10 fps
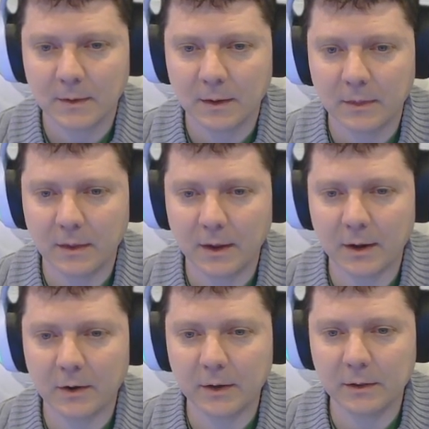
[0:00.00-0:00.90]
The
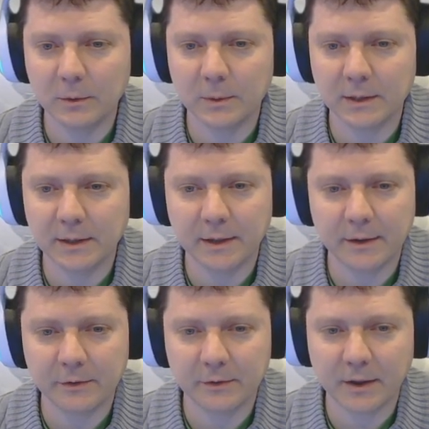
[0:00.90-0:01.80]
Eri
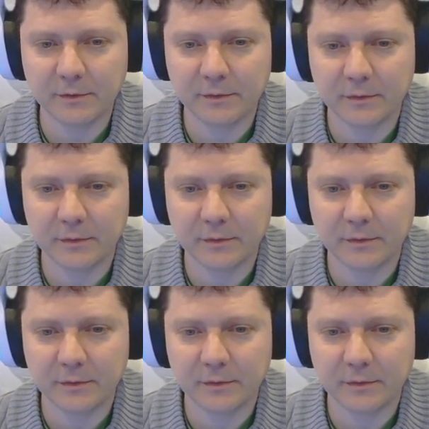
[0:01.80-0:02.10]
Lualile Skiff.